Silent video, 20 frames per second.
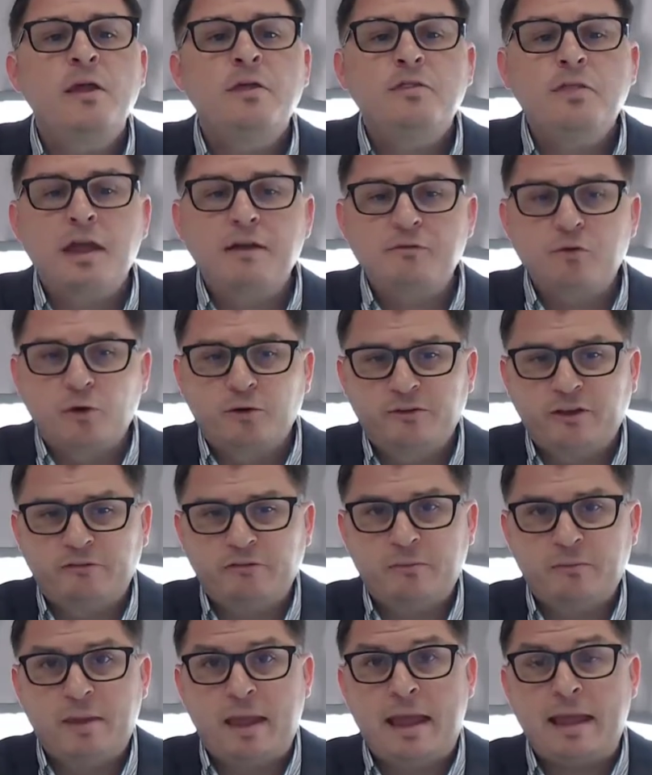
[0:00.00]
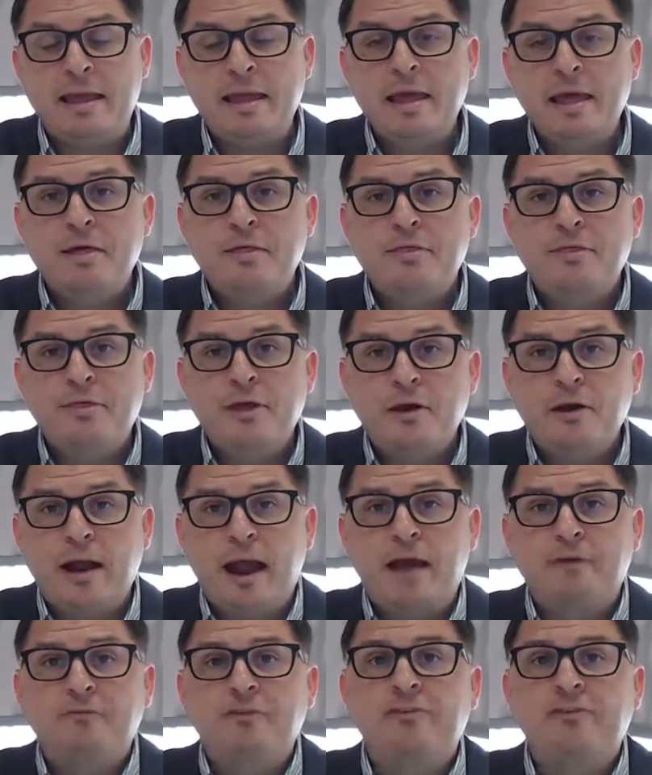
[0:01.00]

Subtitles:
They, of course, have to pay their half.